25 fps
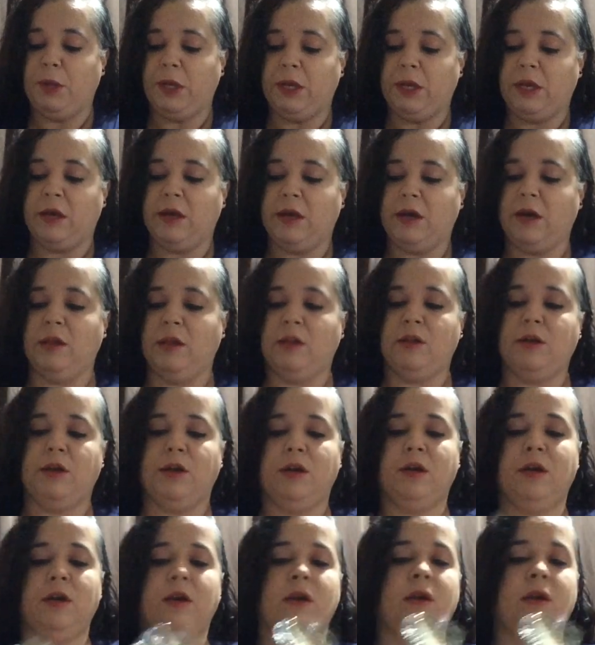pick a
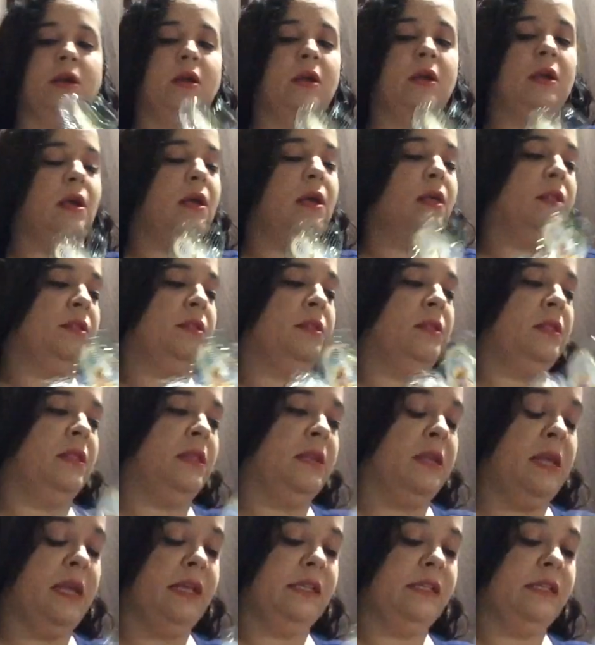color, and the
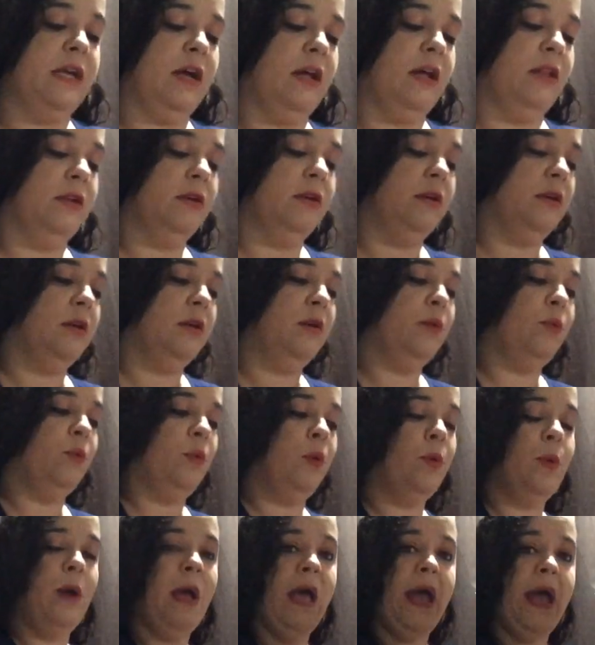next color
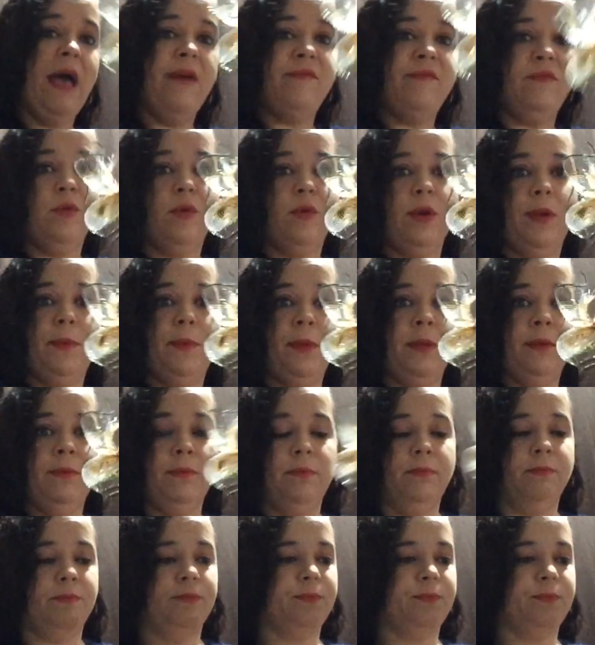won't have a ribbon.